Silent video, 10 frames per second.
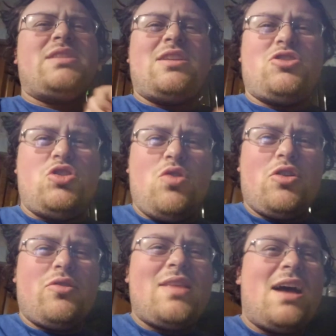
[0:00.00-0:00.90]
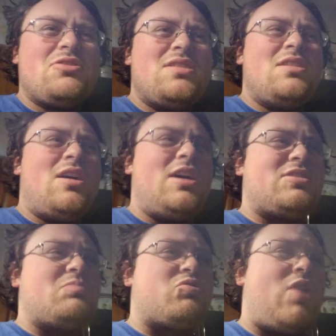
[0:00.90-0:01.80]
was it, two hundred thousand uh,
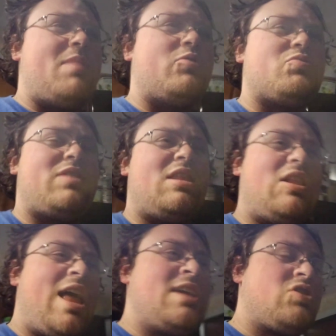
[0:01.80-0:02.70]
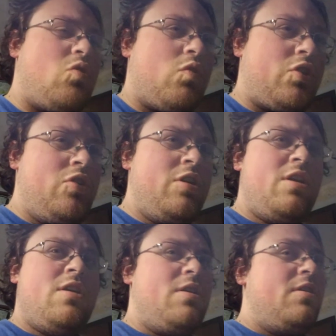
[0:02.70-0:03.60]
subscribers within the last quarter.
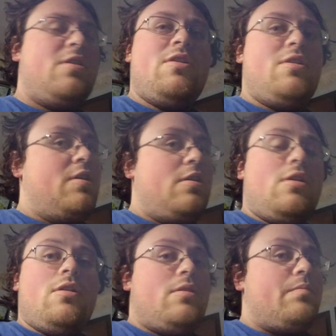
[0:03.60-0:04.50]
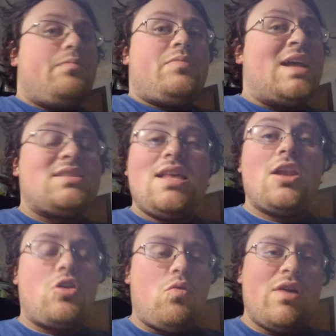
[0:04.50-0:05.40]
That's
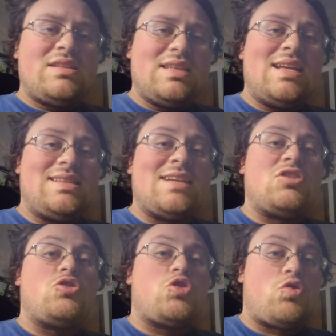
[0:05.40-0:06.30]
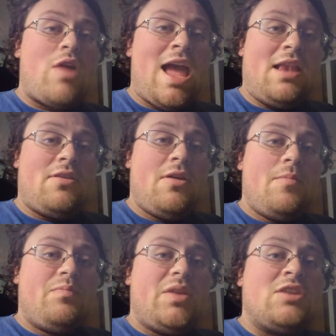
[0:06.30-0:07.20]
not a coincidence. That's a trend.
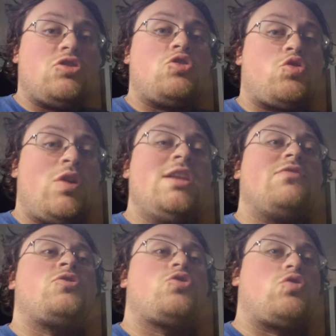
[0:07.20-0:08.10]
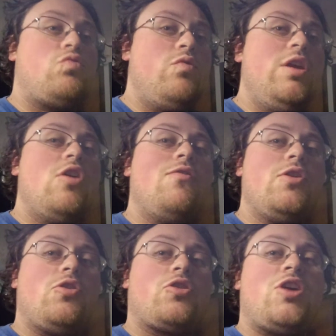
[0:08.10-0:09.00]
It's a trend of screwing over
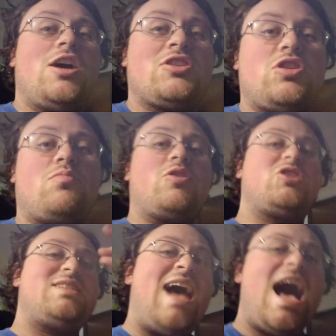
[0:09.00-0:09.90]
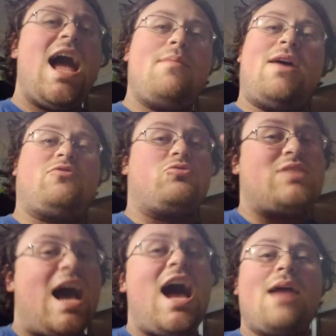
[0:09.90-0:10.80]
your customers time after
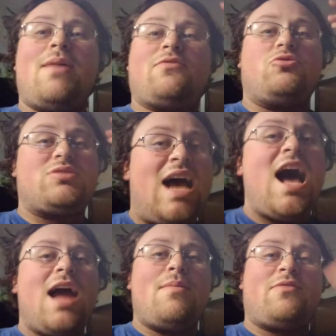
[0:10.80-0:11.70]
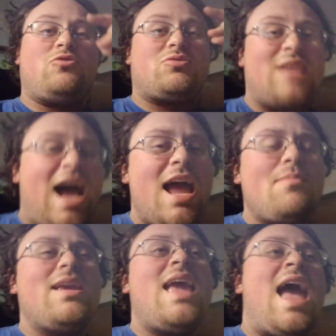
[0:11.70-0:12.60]
time after time after
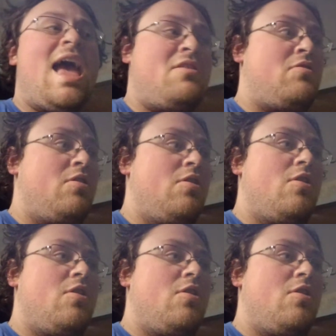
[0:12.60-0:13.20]
time again.